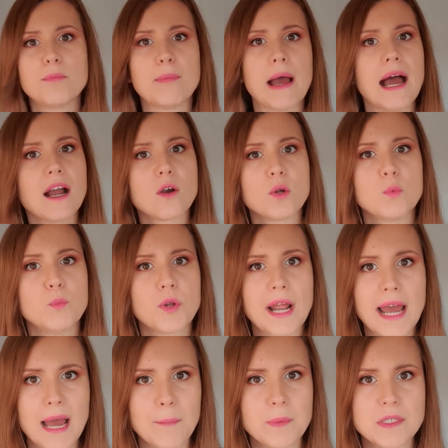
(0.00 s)
back on what
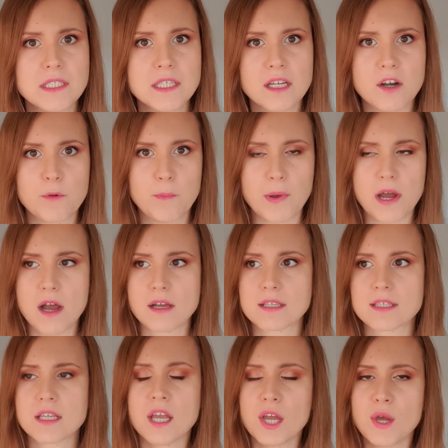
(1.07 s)
happened in our
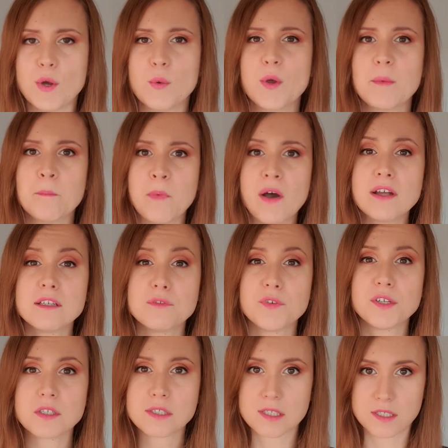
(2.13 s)
past, we might
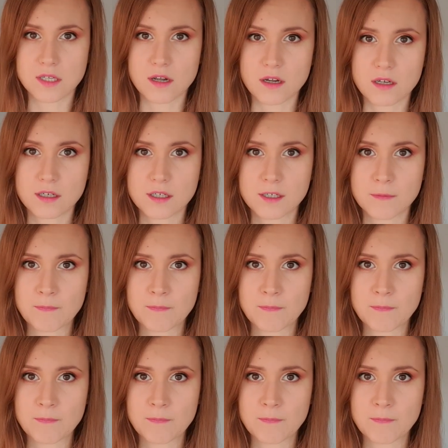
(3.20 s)
feel stuck.